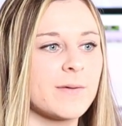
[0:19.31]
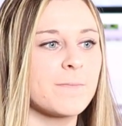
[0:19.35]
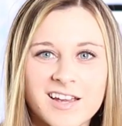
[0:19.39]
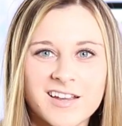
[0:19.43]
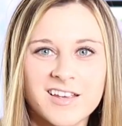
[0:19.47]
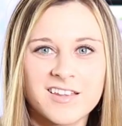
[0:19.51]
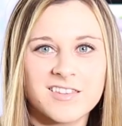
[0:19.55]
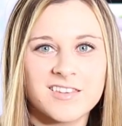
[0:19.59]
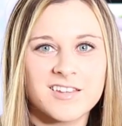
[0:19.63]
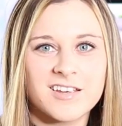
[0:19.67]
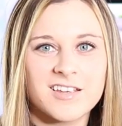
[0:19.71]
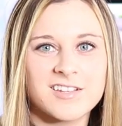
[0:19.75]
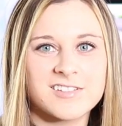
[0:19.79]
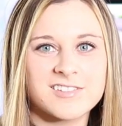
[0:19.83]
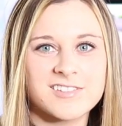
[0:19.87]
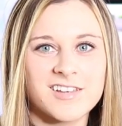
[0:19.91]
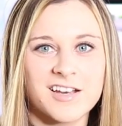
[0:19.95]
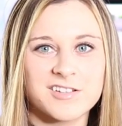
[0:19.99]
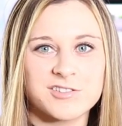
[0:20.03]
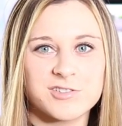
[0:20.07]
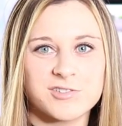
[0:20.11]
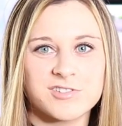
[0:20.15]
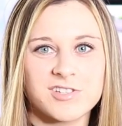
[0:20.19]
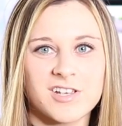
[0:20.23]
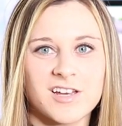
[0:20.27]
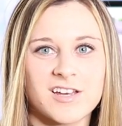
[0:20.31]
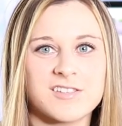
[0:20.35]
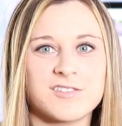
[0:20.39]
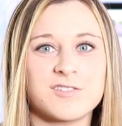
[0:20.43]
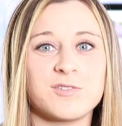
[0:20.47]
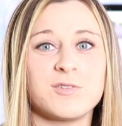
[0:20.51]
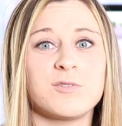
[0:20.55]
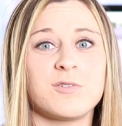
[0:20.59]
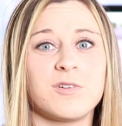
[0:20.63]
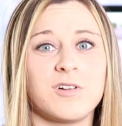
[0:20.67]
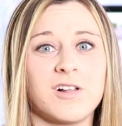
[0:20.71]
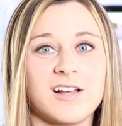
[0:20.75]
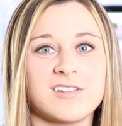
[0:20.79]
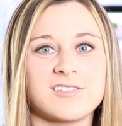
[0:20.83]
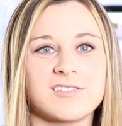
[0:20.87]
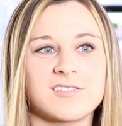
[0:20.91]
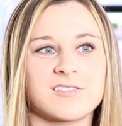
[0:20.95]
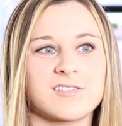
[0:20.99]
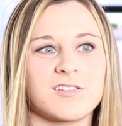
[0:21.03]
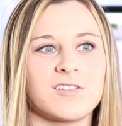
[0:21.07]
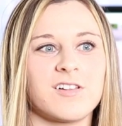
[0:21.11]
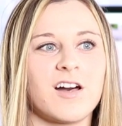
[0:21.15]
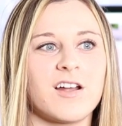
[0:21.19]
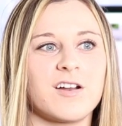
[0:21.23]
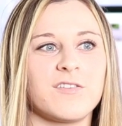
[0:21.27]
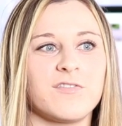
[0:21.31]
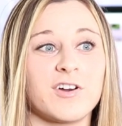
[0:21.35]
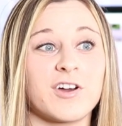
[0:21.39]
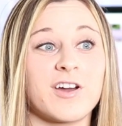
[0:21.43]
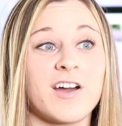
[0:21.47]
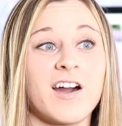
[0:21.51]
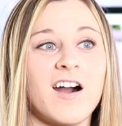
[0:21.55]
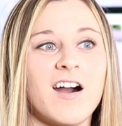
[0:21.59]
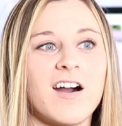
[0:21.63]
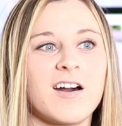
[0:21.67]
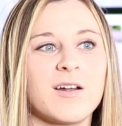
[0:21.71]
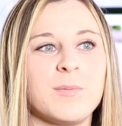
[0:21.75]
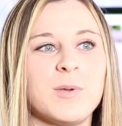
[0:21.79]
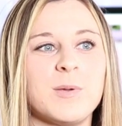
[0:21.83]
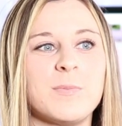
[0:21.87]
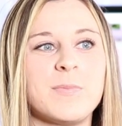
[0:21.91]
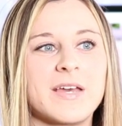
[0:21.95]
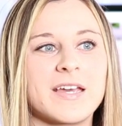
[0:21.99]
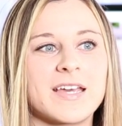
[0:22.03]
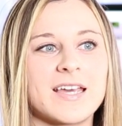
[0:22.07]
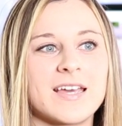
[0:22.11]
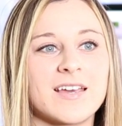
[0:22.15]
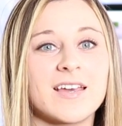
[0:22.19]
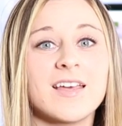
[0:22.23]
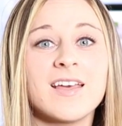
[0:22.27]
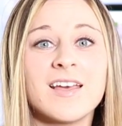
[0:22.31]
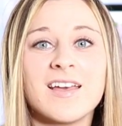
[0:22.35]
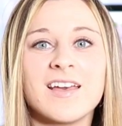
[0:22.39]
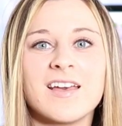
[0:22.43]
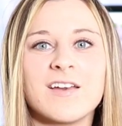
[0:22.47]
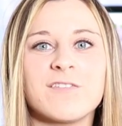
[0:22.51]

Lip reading: Secondly, this exercise utilizes a lot of economy picking,